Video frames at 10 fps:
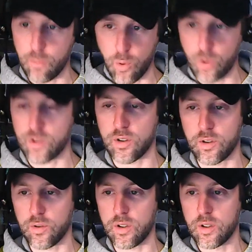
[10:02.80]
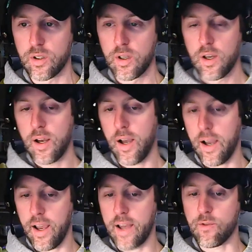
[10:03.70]
more diluted.
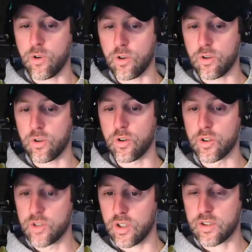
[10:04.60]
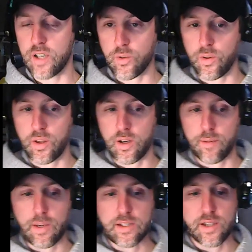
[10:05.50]
I had good success with it in
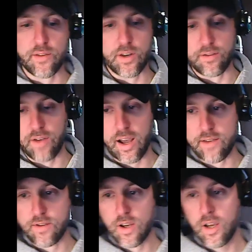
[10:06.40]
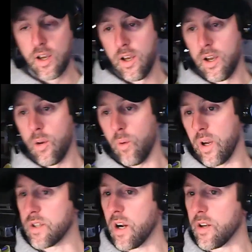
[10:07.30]
my 75. When I
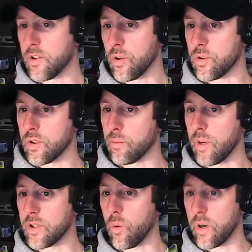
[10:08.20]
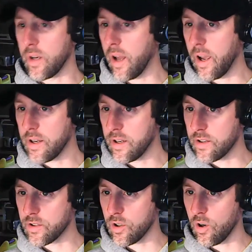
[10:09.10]
started dosing my 29
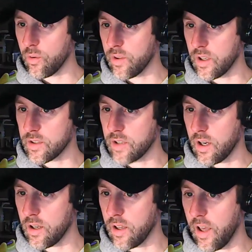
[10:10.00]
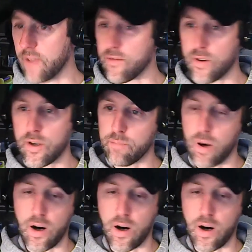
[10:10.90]
years ago with Excel, every